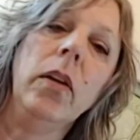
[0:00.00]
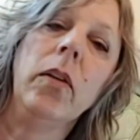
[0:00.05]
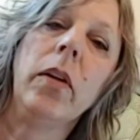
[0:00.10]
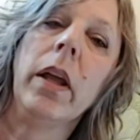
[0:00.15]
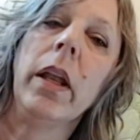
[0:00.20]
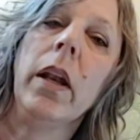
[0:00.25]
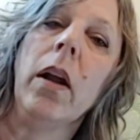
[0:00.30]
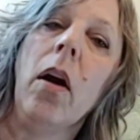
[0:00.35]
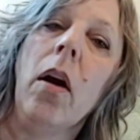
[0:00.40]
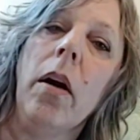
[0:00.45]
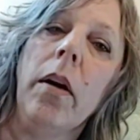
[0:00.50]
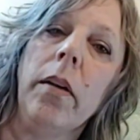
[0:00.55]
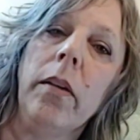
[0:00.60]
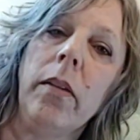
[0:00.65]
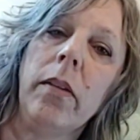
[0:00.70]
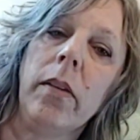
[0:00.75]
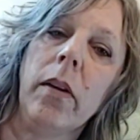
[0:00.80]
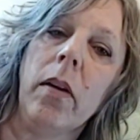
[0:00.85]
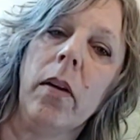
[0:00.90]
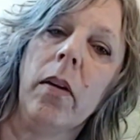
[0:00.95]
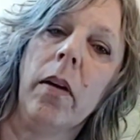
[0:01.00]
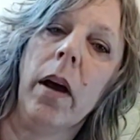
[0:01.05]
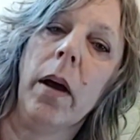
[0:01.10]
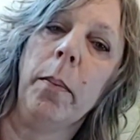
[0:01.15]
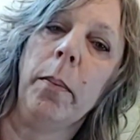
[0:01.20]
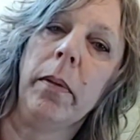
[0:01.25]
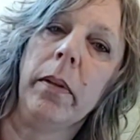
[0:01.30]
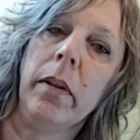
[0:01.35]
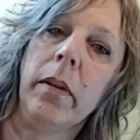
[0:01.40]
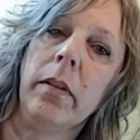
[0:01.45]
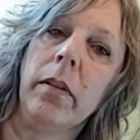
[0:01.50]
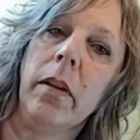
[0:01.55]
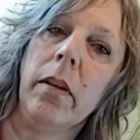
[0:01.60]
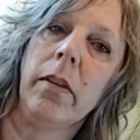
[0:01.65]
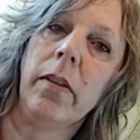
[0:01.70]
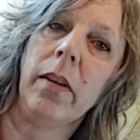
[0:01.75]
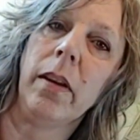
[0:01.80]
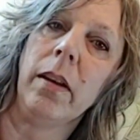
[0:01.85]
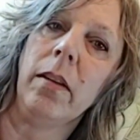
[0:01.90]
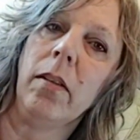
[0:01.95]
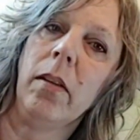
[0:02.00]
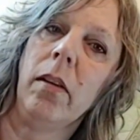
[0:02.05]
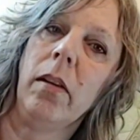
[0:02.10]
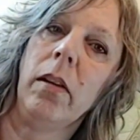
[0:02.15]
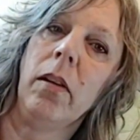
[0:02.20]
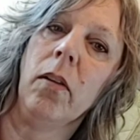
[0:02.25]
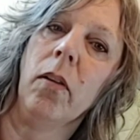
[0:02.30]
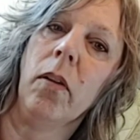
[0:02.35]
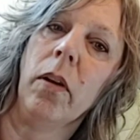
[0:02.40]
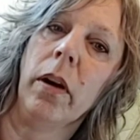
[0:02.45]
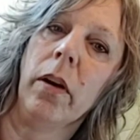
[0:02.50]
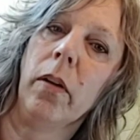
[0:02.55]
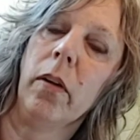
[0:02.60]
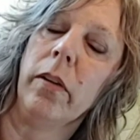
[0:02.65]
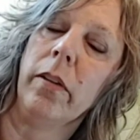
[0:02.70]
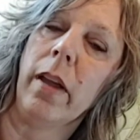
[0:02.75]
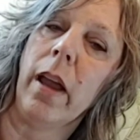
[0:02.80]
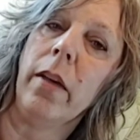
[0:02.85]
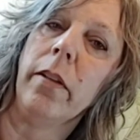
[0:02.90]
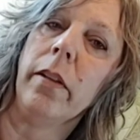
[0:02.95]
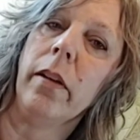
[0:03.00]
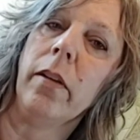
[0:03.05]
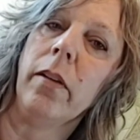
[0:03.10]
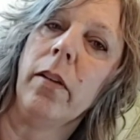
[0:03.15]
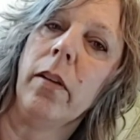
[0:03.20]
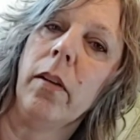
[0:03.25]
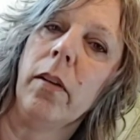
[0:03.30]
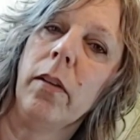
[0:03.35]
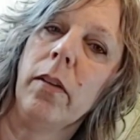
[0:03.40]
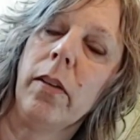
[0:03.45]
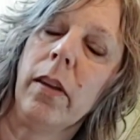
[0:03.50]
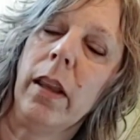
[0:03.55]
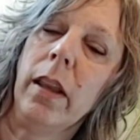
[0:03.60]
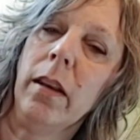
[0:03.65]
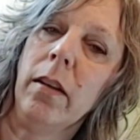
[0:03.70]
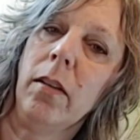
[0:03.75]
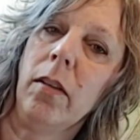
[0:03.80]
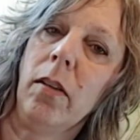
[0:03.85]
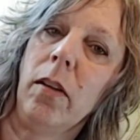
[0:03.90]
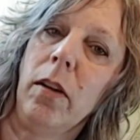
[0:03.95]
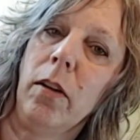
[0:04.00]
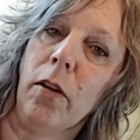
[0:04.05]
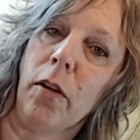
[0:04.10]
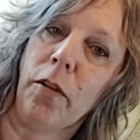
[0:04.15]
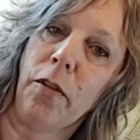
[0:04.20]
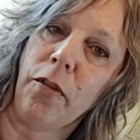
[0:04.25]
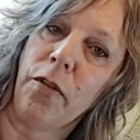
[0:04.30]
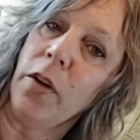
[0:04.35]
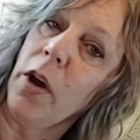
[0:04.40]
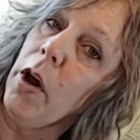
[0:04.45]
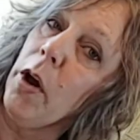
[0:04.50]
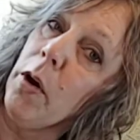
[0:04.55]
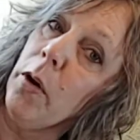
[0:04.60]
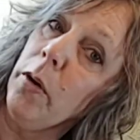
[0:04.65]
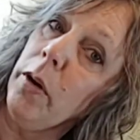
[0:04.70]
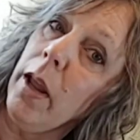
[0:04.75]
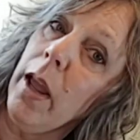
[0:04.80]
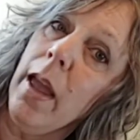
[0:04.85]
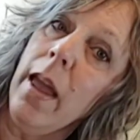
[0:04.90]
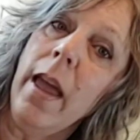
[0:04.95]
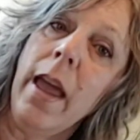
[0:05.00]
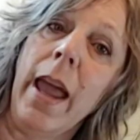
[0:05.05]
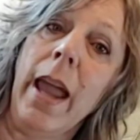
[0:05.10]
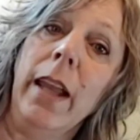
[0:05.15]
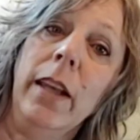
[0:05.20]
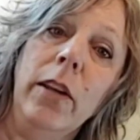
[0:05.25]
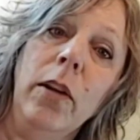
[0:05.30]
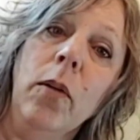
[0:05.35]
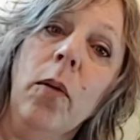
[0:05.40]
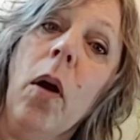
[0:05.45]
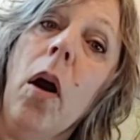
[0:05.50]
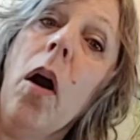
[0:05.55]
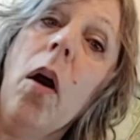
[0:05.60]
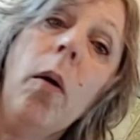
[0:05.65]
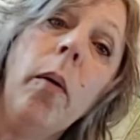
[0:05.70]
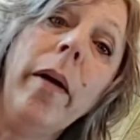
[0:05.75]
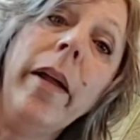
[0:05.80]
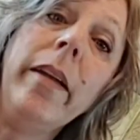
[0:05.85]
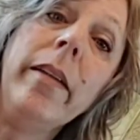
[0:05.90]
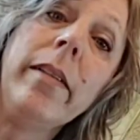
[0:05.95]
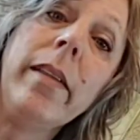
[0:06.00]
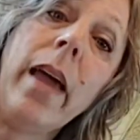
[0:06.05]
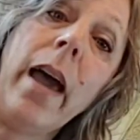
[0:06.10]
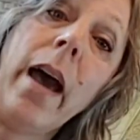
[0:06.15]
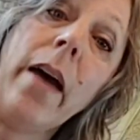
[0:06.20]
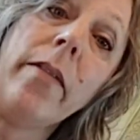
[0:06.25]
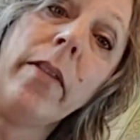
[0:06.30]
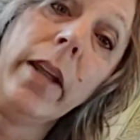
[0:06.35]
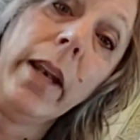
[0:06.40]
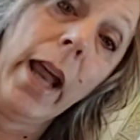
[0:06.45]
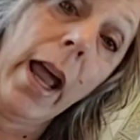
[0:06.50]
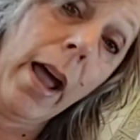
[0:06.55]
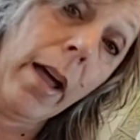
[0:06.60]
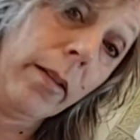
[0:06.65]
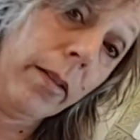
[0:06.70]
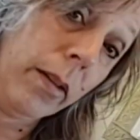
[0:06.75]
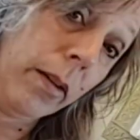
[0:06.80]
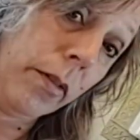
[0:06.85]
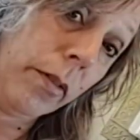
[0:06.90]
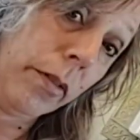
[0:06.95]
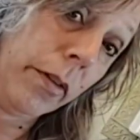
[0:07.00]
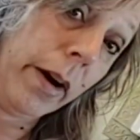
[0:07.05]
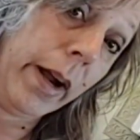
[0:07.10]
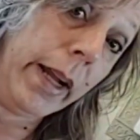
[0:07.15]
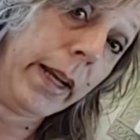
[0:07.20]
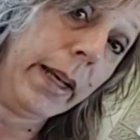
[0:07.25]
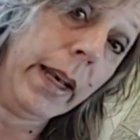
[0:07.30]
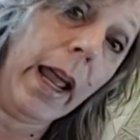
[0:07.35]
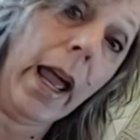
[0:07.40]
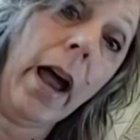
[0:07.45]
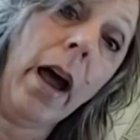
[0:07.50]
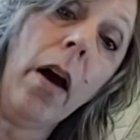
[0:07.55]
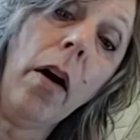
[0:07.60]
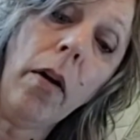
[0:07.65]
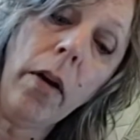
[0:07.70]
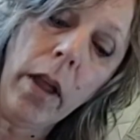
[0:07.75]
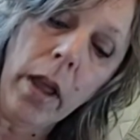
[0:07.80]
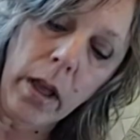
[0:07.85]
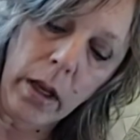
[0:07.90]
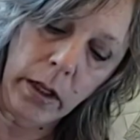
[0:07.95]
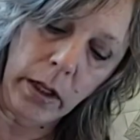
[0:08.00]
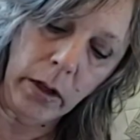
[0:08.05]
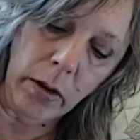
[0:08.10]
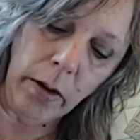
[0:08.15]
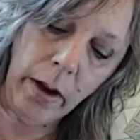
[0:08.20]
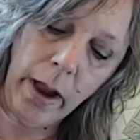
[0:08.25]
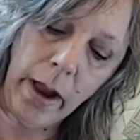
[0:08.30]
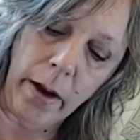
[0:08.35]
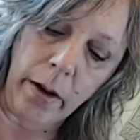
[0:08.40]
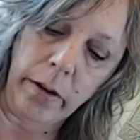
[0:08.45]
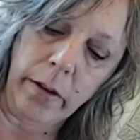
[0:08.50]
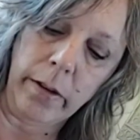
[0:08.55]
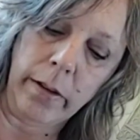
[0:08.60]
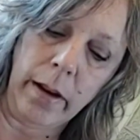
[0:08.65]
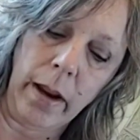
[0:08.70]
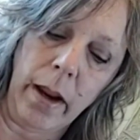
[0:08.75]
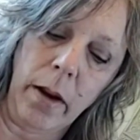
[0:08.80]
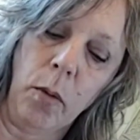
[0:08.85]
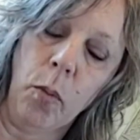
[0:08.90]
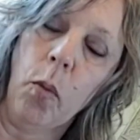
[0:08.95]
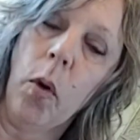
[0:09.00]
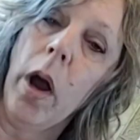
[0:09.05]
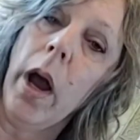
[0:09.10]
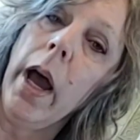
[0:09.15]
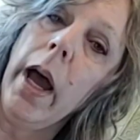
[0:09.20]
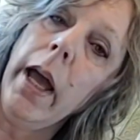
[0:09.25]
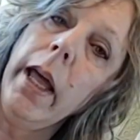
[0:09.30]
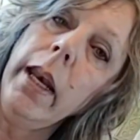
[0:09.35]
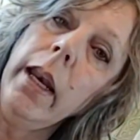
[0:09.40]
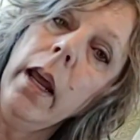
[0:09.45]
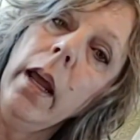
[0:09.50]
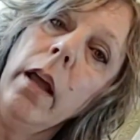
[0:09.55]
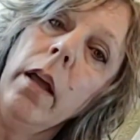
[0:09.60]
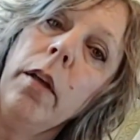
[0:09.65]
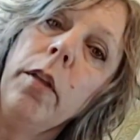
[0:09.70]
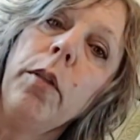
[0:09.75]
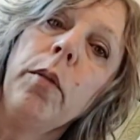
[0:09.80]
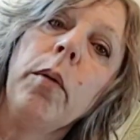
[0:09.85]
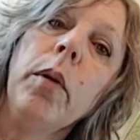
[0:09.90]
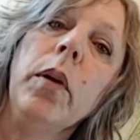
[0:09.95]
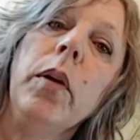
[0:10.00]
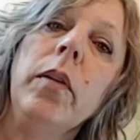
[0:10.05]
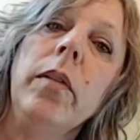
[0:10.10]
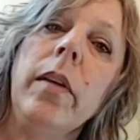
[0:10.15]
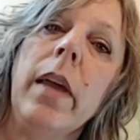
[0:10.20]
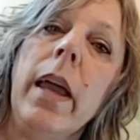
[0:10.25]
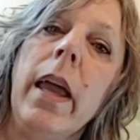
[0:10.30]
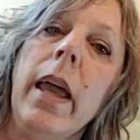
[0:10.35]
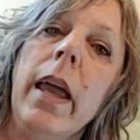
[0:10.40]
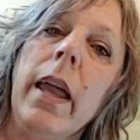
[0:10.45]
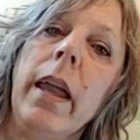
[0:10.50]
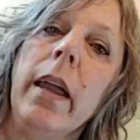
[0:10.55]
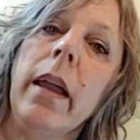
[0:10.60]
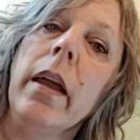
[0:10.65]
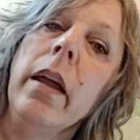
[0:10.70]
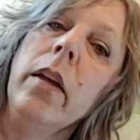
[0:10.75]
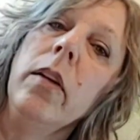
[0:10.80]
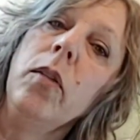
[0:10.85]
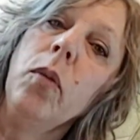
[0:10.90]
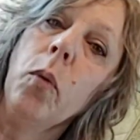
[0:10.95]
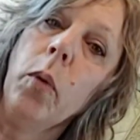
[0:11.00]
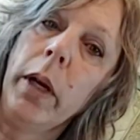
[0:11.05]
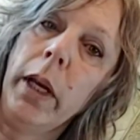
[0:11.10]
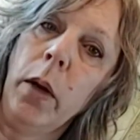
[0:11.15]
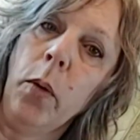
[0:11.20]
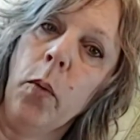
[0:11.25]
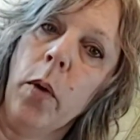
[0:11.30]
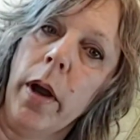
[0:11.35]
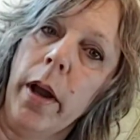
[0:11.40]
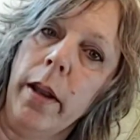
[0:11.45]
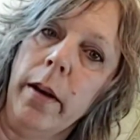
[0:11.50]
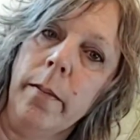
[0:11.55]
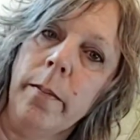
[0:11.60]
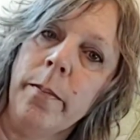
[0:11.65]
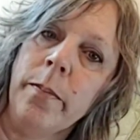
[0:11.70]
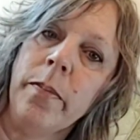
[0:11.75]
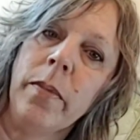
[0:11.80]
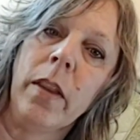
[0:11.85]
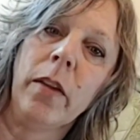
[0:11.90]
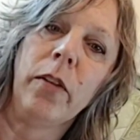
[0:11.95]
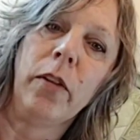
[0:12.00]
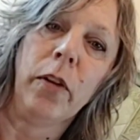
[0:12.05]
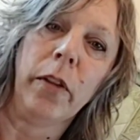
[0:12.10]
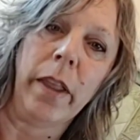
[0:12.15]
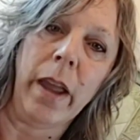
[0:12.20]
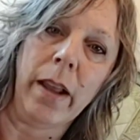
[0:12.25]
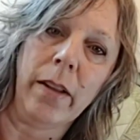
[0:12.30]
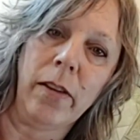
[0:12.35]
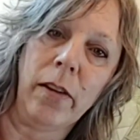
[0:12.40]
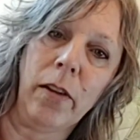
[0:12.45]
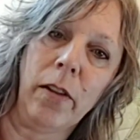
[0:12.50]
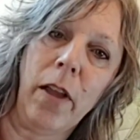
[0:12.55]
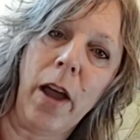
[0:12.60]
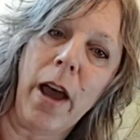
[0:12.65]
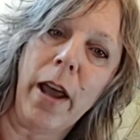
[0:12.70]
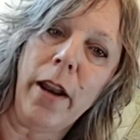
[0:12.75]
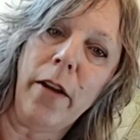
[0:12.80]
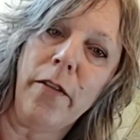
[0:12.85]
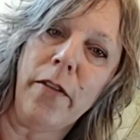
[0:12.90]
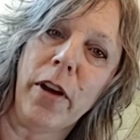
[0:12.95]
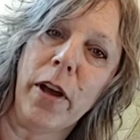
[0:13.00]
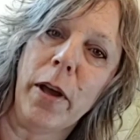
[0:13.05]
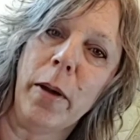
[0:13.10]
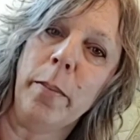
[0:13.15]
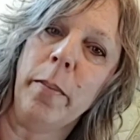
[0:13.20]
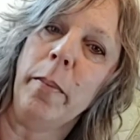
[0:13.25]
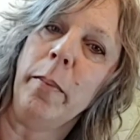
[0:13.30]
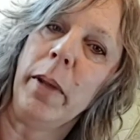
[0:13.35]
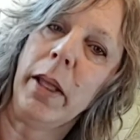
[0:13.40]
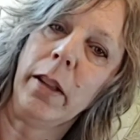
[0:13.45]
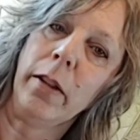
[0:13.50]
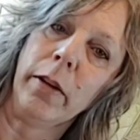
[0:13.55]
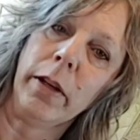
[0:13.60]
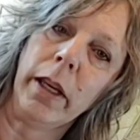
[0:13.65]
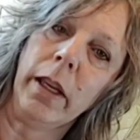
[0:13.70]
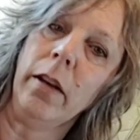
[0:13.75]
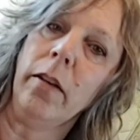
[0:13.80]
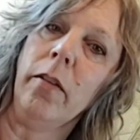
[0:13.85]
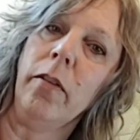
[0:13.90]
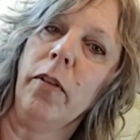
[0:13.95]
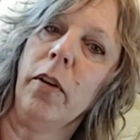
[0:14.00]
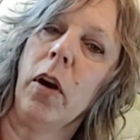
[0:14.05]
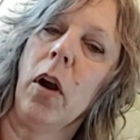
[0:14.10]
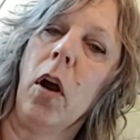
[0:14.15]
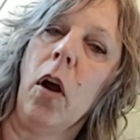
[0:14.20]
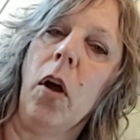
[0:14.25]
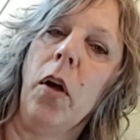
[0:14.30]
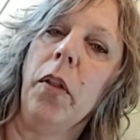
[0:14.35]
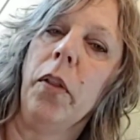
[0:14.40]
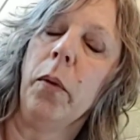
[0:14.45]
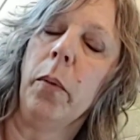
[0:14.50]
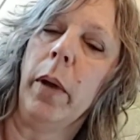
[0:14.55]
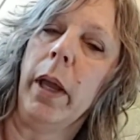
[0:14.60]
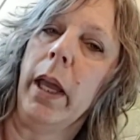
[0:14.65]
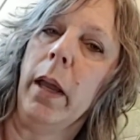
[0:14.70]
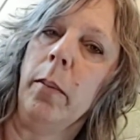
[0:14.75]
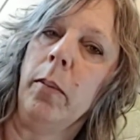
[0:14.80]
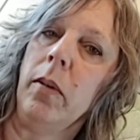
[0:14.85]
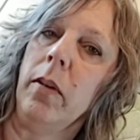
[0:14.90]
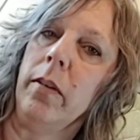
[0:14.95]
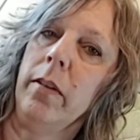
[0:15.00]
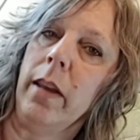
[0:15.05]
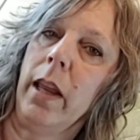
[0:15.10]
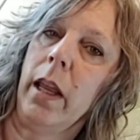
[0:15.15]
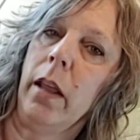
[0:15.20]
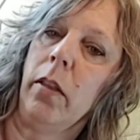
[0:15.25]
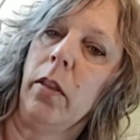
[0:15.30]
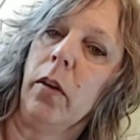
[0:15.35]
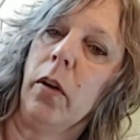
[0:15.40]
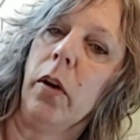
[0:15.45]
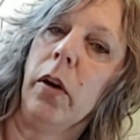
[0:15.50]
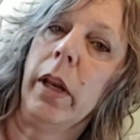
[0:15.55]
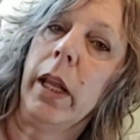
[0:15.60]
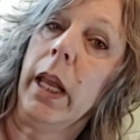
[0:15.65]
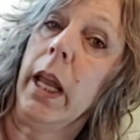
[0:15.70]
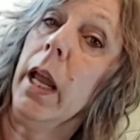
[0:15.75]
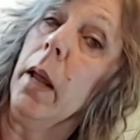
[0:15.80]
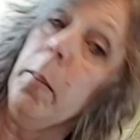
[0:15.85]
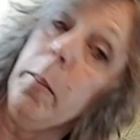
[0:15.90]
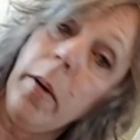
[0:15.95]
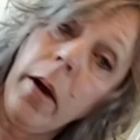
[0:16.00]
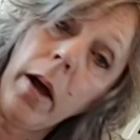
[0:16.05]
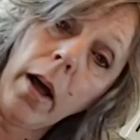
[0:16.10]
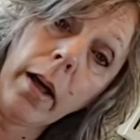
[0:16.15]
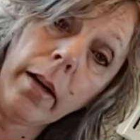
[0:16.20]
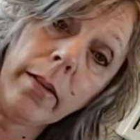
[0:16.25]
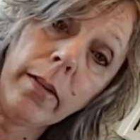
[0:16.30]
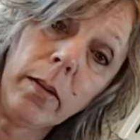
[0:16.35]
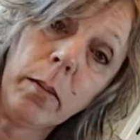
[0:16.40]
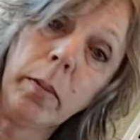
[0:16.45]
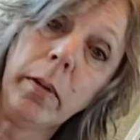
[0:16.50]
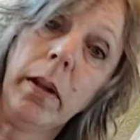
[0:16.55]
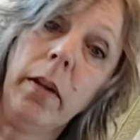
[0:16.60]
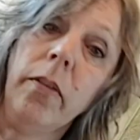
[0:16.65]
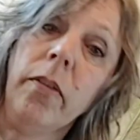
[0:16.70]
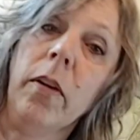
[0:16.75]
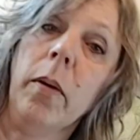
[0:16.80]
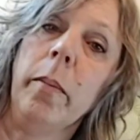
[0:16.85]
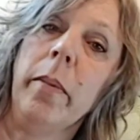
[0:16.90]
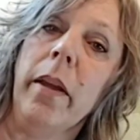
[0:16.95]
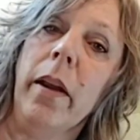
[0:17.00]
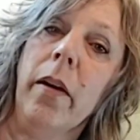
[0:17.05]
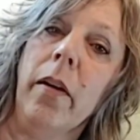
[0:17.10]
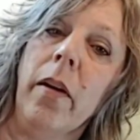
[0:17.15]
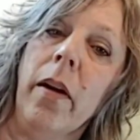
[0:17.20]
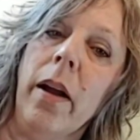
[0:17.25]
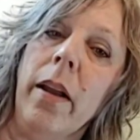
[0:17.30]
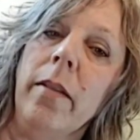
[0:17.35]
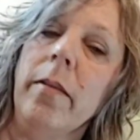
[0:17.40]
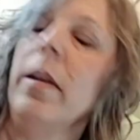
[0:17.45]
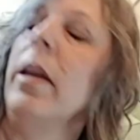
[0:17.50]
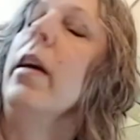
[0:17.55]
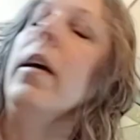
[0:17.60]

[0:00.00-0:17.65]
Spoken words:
You can also upload those into or download those into your phone, and you always have it. As of right now, you have day 1 through day 21. So that's a lot of them. Be looking for all the way up to day 30 and possibly from there on.